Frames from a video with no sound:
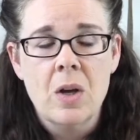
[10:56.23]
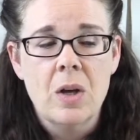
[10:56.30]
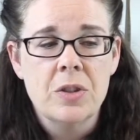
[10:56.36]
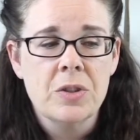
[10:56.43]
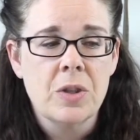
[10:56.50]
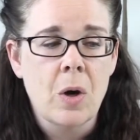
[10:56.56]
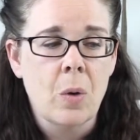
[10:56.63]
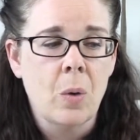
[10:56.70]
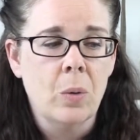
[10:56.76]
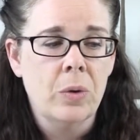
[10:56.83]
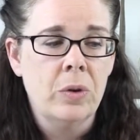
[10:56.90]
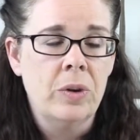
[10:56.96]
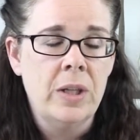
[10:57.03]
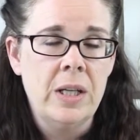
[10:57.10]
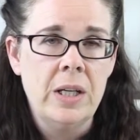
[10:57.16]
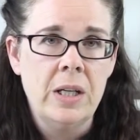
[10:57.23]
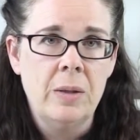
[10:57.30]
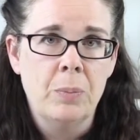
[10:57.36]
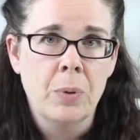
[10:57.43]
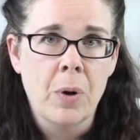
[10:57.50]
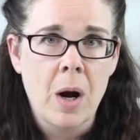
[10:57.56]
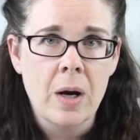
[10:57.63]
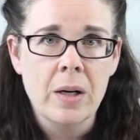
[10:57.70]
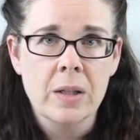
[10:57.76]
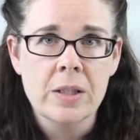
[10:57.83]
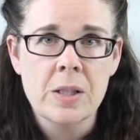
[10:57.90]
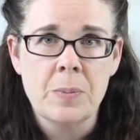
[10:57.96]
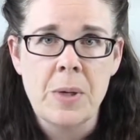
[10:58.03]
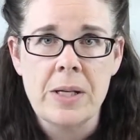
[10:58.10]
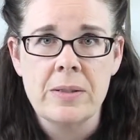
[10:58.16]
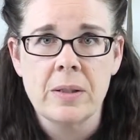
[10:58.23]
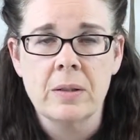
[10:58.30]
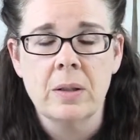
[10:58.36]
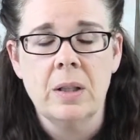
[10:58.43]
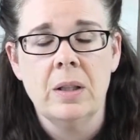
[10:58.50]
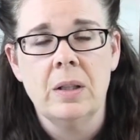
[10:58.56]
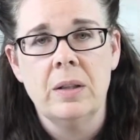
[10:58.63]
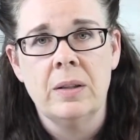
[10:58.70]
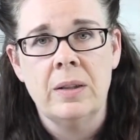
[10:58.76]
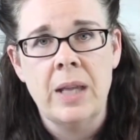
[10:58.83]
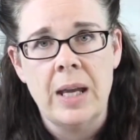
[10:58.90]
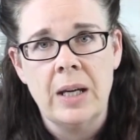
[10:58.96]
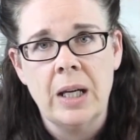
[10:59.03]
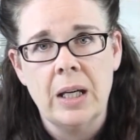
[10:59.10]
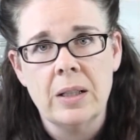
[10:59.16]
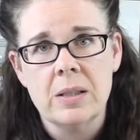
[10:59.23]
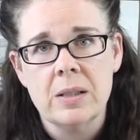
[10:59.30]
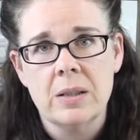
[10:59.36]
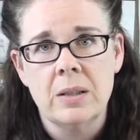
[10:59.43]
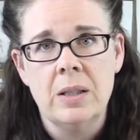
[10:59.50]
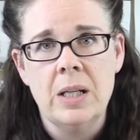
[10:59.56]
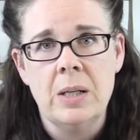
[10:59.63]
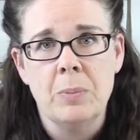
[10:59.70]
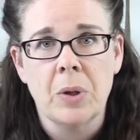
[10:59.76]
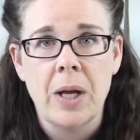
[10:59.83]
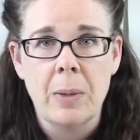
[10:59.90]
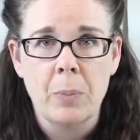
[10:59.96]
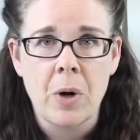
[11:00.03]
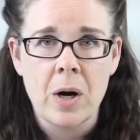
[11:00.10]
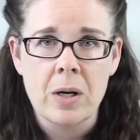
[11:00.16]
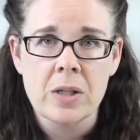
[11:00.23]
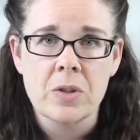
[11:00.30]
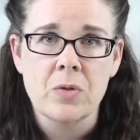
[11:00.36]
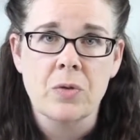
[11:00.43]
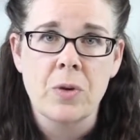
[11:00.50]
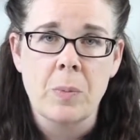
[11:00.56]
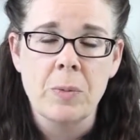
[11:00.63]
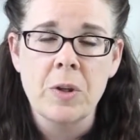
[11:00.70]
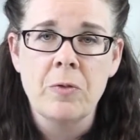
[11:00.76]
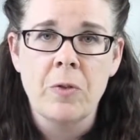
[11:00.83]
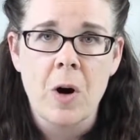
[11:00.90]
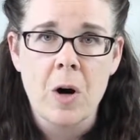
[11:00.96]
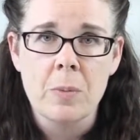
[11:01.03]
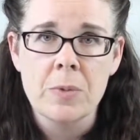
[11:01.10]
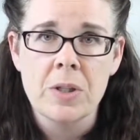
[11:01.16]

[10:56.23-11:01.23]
So the product is basically, they get the plant products from the farms